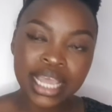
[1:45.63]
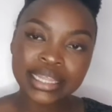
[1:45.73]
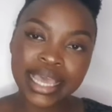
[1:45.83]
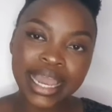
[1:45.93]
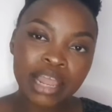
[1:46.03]

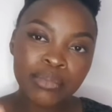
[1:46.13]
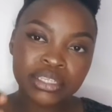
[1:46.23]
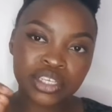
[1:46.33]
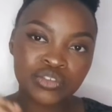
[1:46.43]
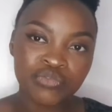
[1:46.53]
the elements
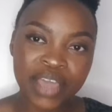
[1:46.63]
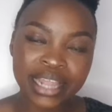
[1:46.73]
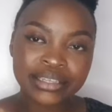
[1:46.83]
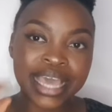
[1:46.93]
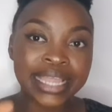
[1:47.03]
that you
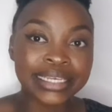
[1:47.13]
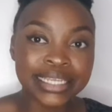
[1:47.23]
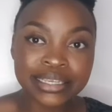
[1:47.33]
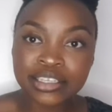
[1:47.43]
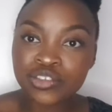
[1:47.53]
find, the
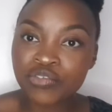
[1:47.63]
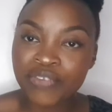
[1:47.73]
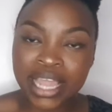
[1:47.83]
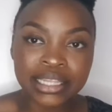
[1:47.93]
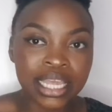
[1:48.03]
ideas that you
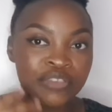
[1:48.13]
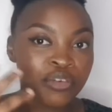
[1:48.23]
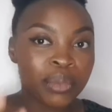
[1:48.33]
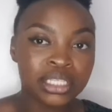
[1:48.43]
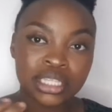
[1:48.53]
find, the
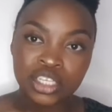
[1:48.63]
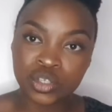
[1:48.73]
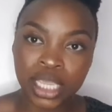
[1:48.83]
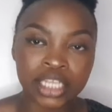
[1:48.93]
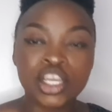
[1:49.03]
information that you
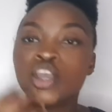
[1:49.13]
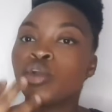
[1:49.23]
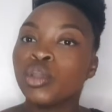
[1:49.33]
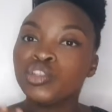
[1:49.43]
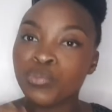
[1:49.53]
get, you're
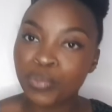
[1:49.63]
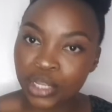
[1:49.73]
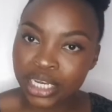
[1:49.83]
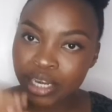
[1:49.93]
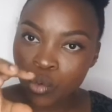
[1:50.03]
going to put
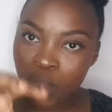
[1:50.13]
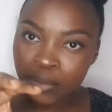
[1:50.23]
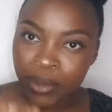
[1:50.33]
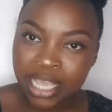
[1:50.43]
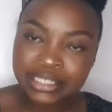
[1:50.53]
it in one
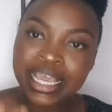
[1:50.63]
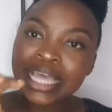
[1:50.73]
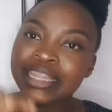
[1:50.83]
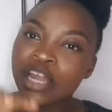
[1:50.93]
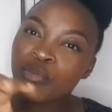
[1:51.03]
place.
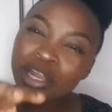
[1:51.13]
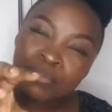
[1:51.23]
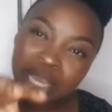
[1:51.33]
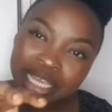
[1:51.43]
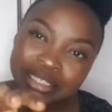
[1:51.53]
That one
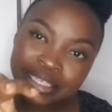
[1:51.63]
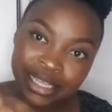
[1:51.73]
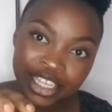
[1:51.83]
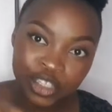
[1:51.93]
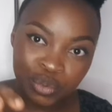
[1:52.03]
place is the
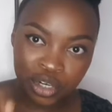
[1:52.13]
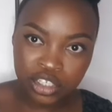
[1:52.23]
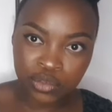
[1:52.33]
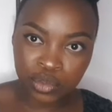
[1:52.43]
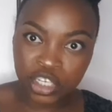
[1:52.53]

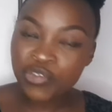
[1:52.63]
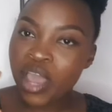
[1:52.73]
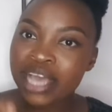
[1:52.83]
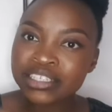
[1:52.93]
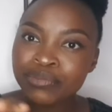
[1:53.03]
inspiration board. If you
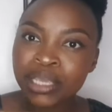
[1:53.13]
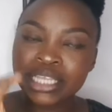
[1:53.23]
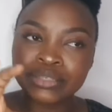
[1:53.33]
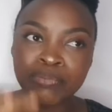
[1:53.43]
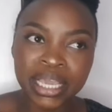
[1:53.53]
ask me,
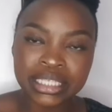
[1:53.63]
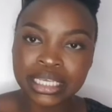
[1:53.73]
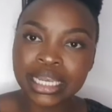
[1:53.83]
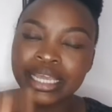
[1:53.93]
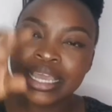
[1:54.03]
it's
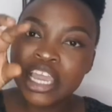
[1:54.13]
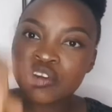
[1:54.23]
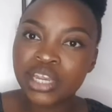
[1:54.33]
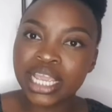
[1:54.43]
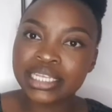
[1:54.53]
basically
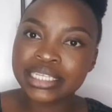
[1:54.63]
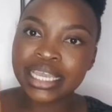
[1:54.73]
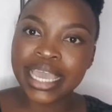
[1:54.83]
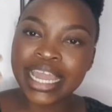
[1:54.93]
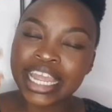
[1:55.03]
creating
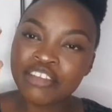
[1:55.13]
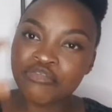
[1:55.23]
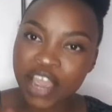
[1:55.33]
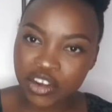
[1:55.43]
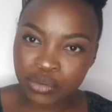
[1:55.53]
an
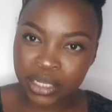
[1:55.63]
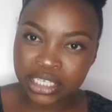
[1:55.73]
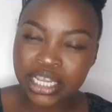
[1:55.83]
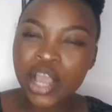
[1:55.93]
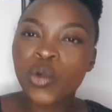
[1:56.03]
environment
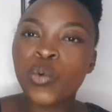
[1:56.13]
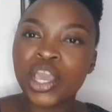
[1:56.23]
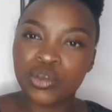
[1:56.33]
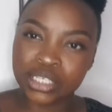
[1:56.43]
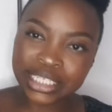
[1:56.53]
where
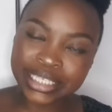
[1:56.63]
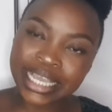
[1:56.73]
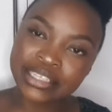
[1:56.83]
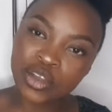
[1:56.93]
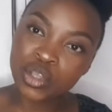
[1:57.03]
your designs
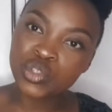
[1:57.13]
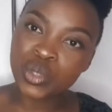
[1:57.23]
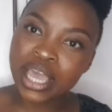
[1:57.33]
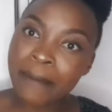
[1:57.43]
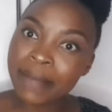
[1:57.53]
are going to
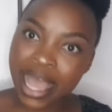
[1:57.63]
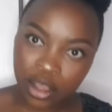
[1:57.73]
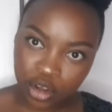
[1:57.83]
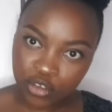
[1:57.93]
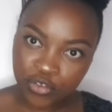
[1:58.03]
come
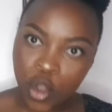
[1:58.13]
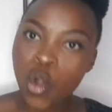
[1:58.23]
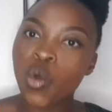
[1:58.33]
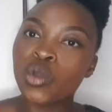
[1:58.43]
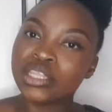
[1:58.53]
out of
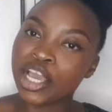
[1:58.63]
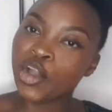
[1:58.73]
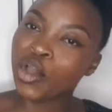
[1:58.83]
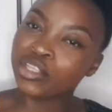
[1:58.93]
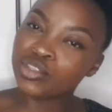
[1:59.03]
or they're
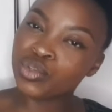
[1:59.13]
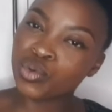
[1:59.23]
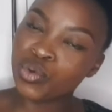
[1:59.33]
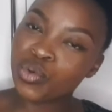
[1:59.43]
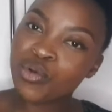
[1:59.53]
going to
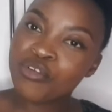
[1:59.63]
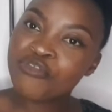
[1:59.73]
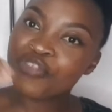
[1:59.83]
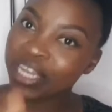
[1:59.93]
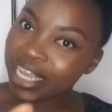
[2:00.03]

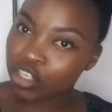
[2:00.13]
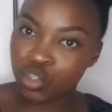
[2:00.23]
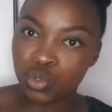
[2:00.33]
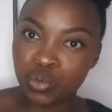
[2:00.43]
fit into.